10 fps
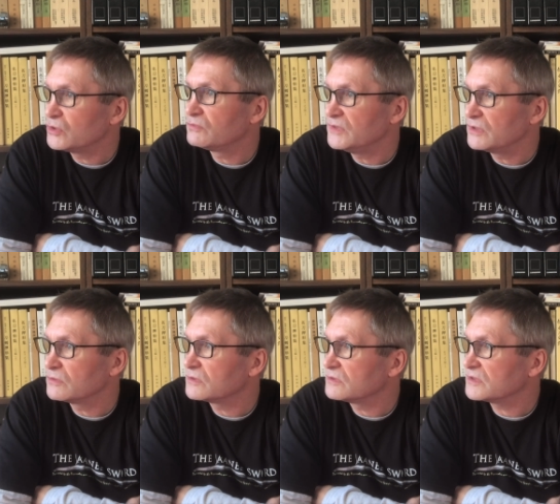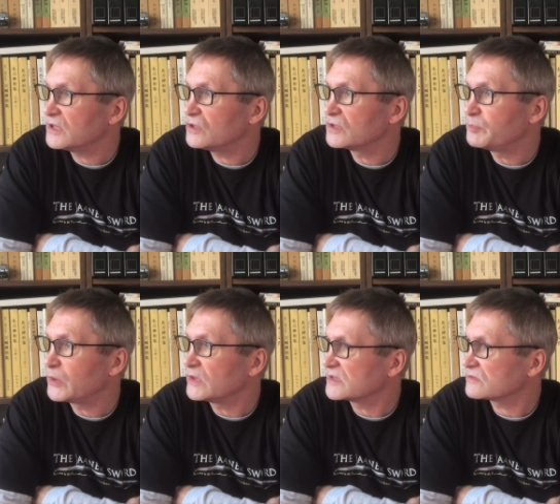you heard the
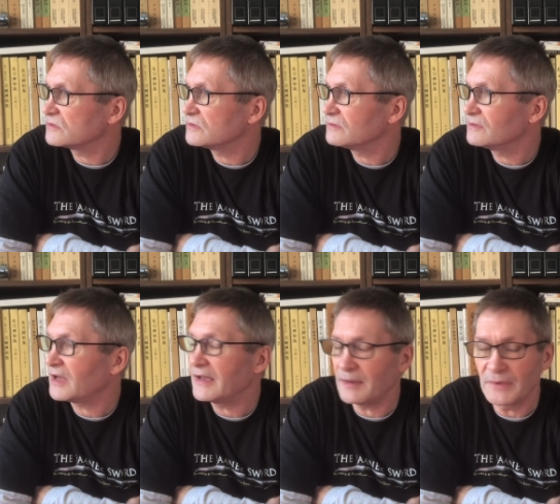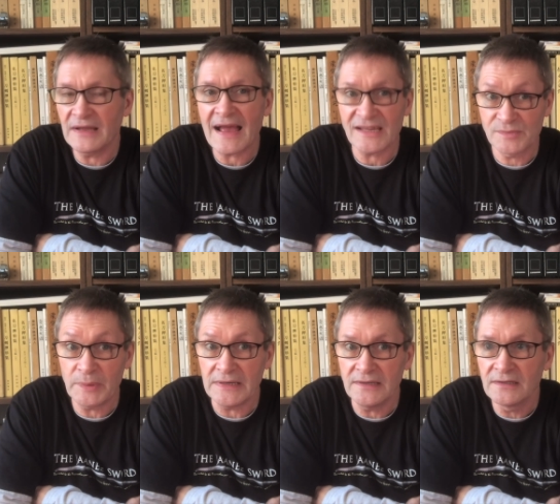buildings, like, I mean, at
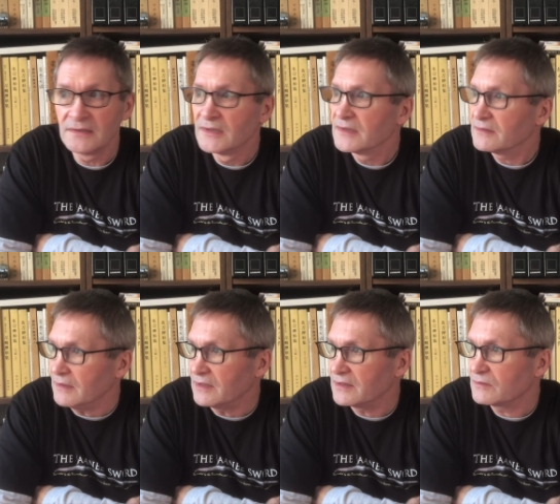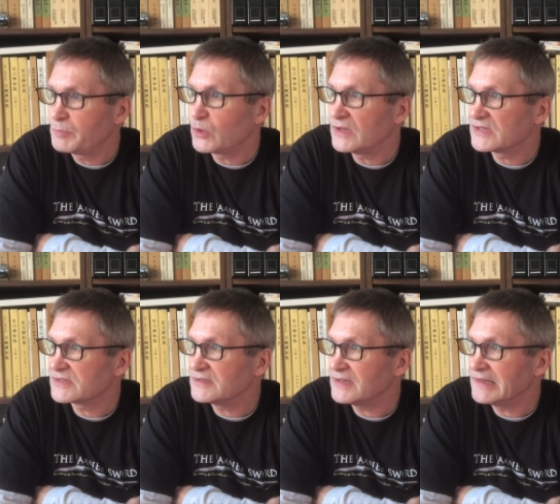speed, the
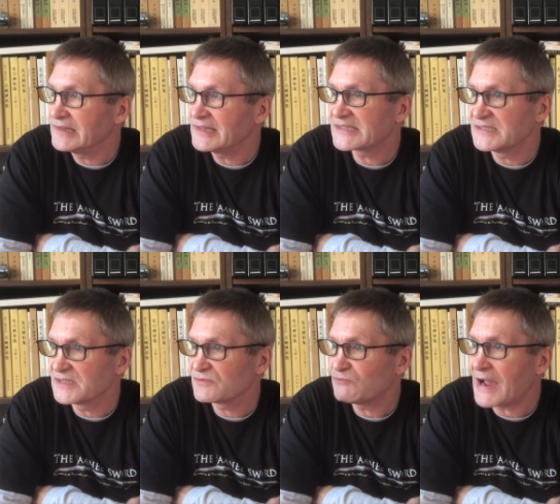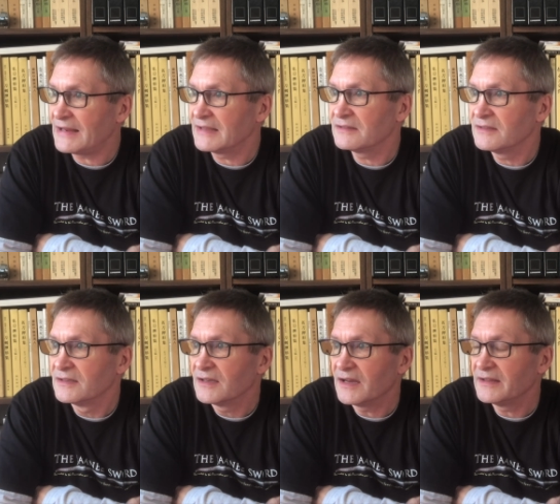buildings in the distance rattling,
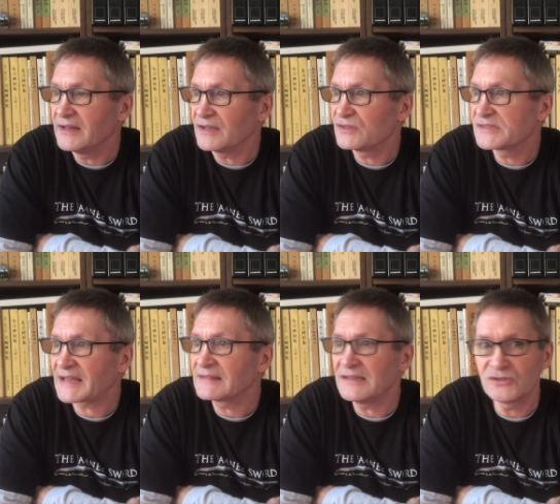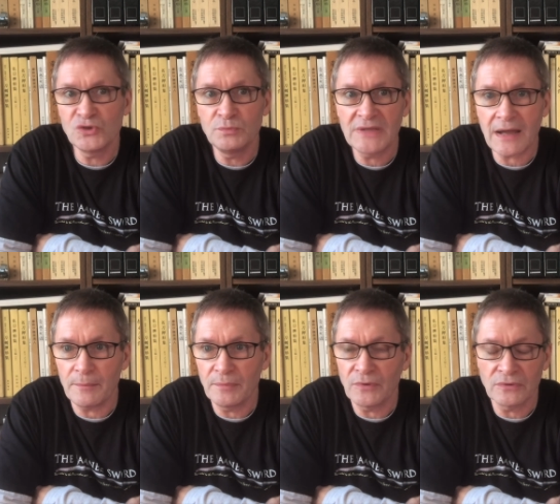and then it suddenly zoomed
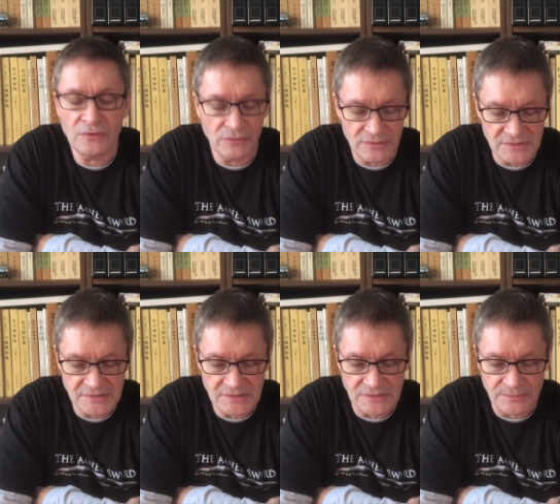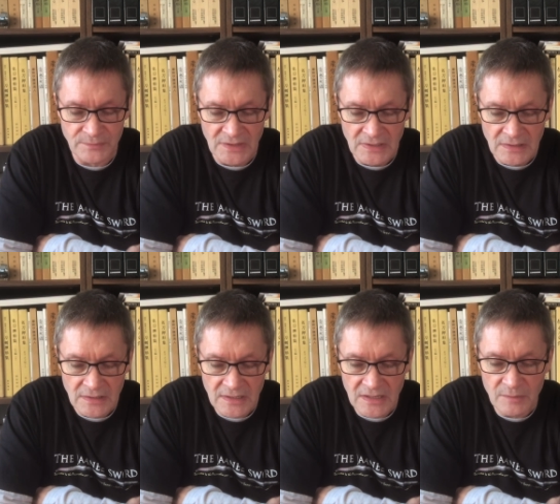up on us, you know.
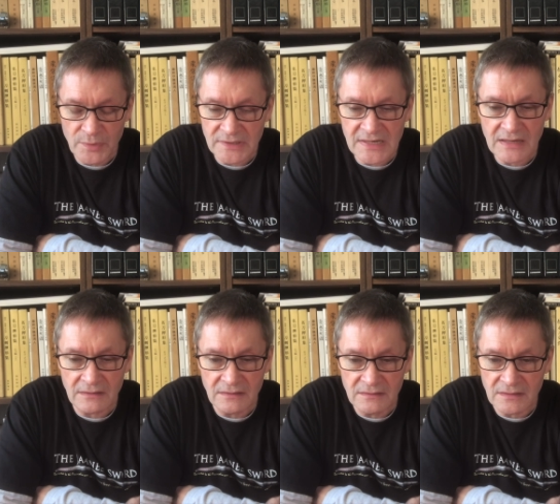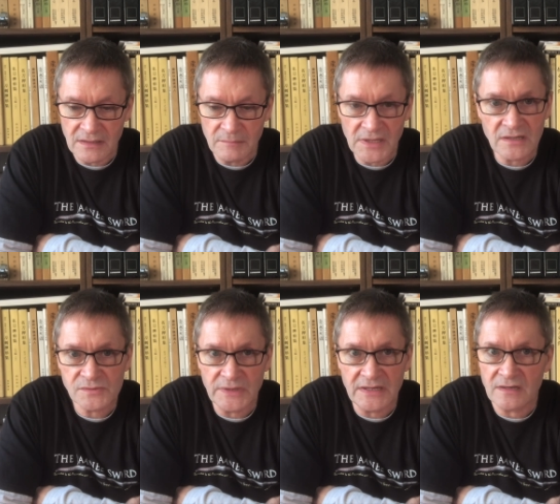But yeah, last
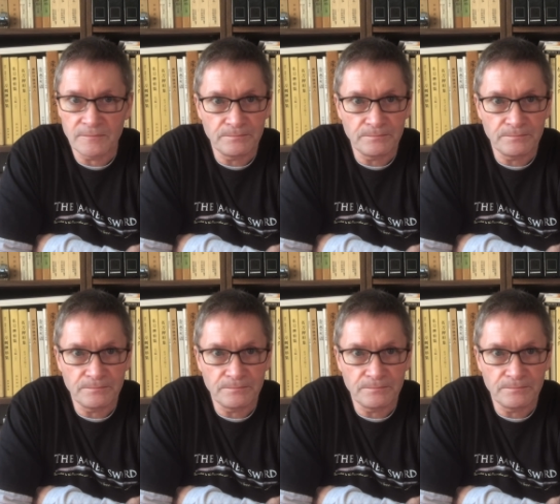week